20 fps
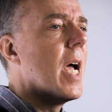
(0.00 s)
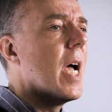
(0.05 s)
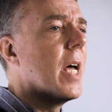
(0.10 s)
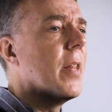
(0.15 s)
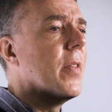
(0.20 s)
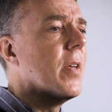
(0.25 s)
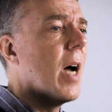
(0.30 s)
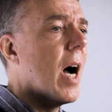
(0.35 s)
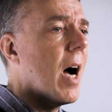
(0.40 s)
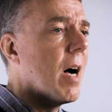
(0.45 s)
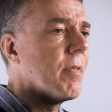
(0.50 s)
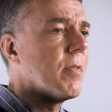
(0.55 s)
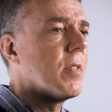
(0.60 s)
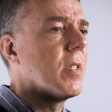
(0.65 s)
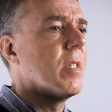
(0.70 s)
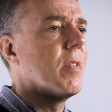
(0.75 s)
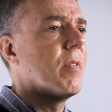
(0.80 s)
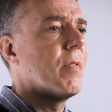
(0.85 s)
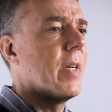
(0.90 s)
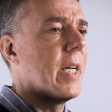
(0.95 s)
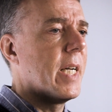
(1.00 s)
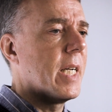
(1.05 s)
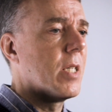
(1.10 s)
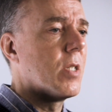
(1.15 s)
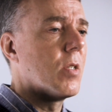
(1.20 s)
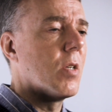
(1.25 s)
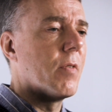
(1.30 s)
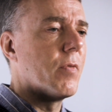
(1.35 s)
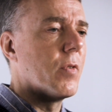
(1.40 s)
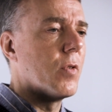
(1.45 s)
And the after
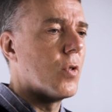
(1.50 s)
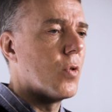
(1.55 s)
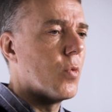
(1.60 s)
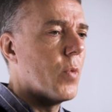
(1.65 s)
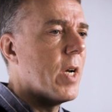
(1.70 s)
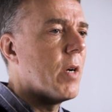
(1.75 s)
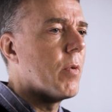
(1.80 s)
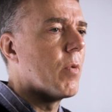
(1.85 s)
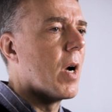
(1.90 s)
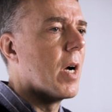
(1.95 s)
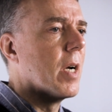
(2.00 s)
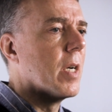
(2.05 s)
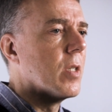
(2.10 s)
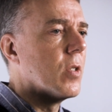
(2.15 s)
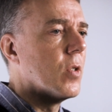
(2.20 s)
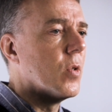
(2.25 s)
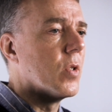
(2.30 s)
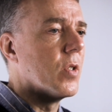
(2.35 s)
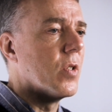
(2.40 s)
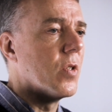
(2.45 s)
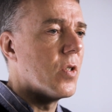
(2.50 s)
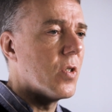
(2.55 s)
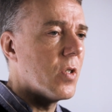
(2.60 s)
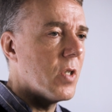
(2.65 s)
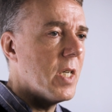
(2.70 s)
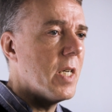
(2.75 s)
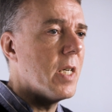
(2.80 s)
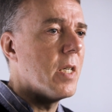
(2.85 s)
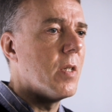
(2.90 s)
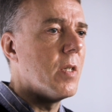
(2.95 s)
effects of the swing riots, you can
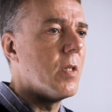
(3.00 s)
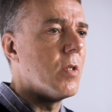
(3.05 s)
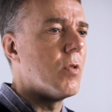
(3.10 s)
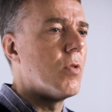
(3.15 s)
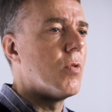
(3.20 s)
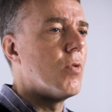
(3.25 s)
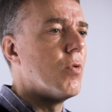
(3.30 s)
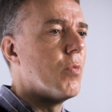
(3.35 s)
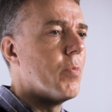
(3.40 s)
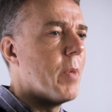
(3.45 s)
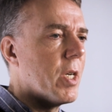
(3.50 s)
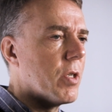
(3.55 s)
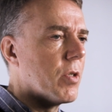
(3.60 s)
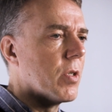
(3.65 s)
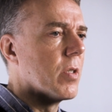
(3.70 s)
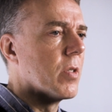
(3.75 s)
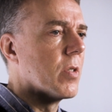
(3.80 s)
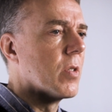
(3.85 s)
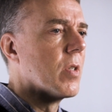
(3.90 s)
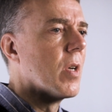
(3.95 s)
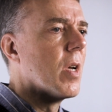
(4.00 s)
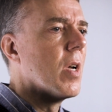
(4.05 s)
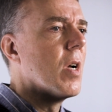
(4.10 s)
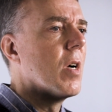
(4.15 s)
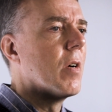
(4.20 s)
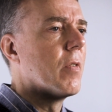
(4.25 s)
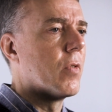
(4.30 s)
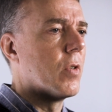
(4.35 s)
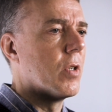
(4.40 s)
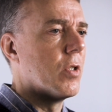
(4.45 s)
see in these two measures
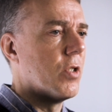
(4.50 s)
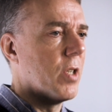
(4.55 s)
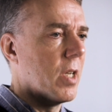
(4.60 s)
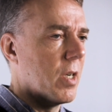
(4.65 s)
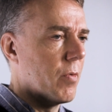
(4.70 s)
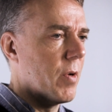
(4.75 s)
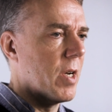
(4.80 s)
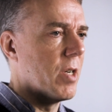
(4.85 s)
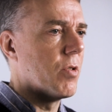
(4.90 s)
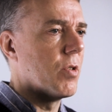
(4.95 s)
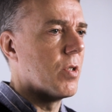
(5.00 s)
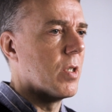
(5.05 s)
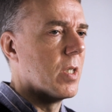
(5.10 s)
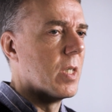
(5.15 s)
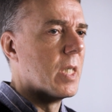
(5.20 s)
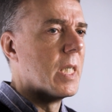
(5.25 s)
for a generation.